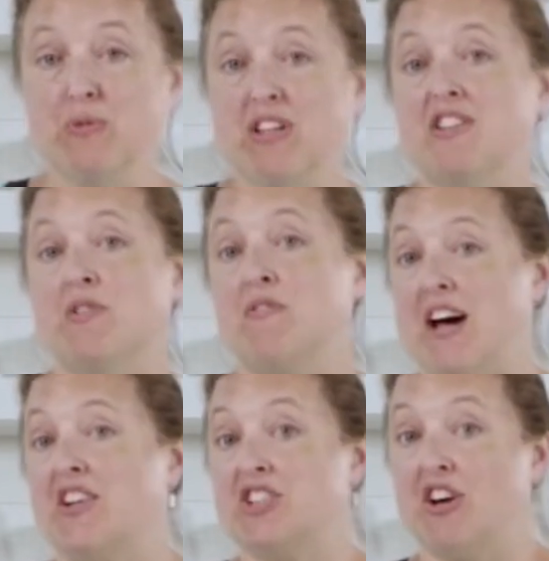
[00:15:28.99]
doing this, we've
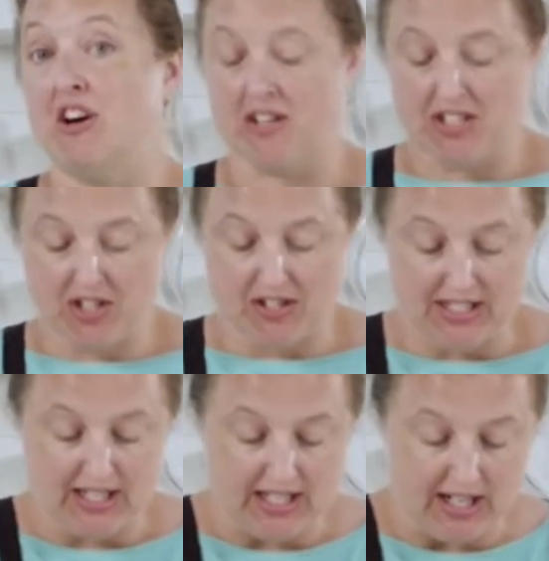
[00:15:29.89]
actually already
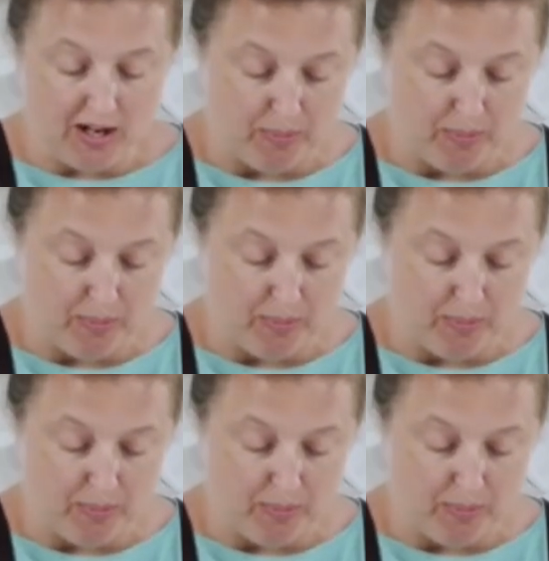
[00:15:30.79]
started to knead